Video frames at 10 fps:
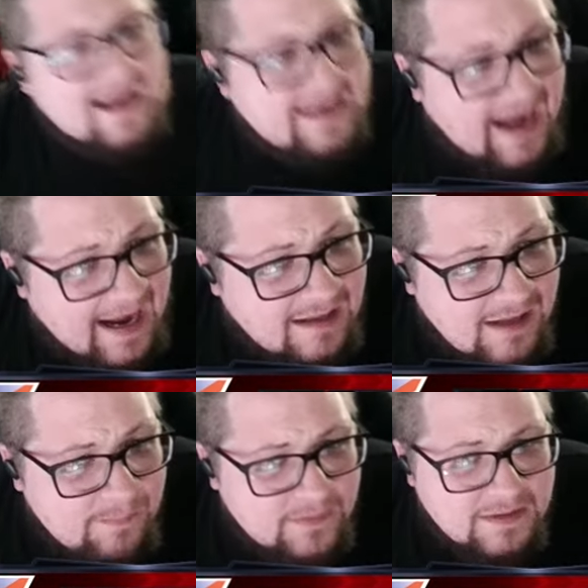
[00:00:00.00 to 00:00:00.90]

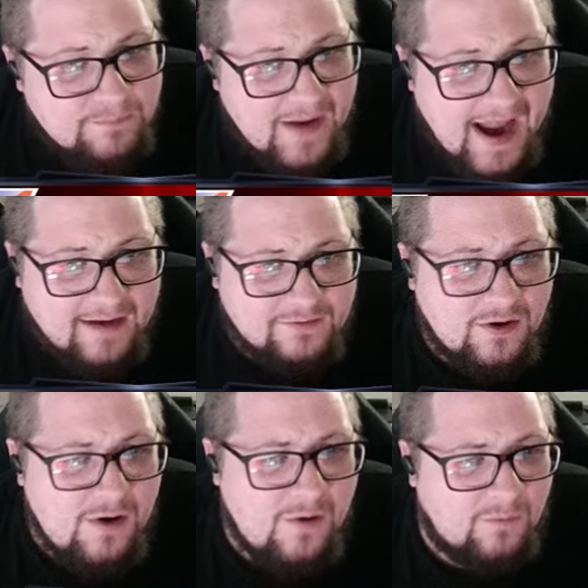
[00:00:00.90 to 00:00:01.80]
Annihilate in the back?
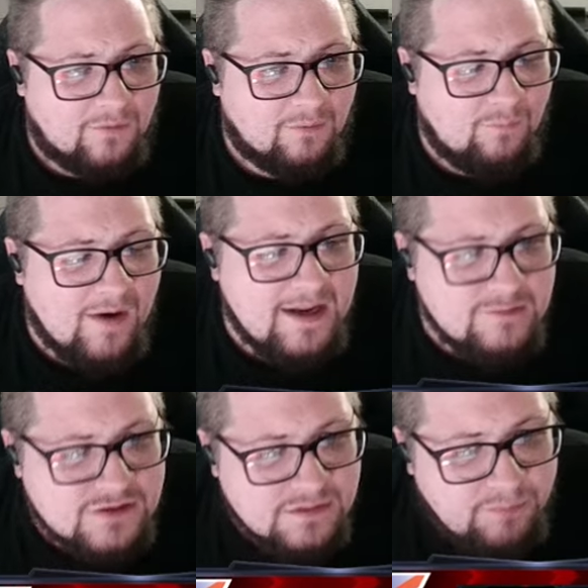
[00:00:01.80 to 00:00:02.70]
Dude, what are you
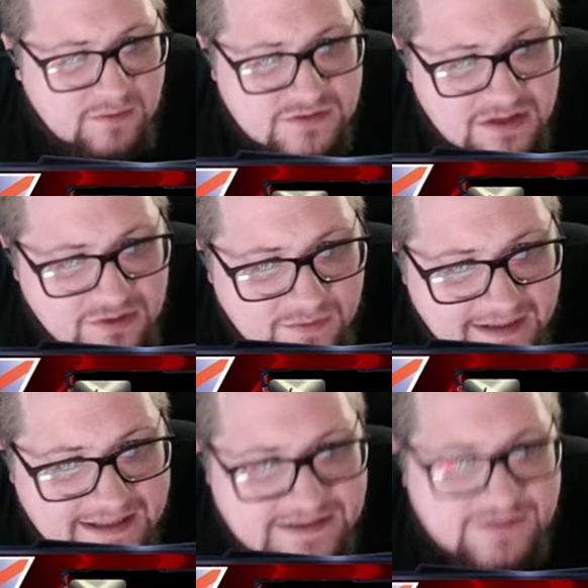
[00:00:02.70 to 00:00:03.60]
supposed to do
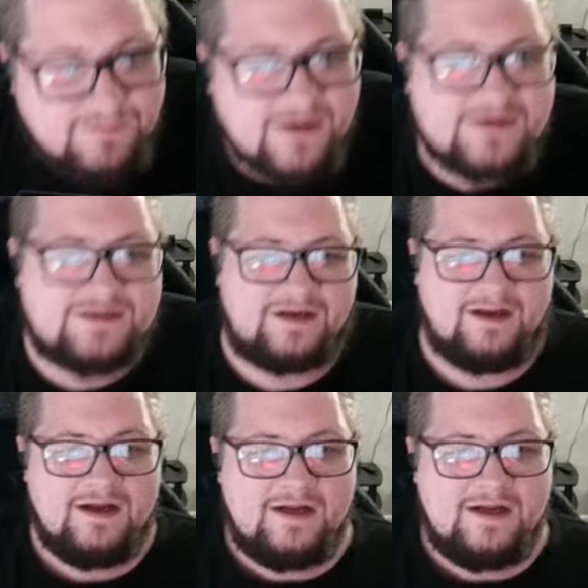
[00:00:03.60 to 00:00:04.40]
against this person?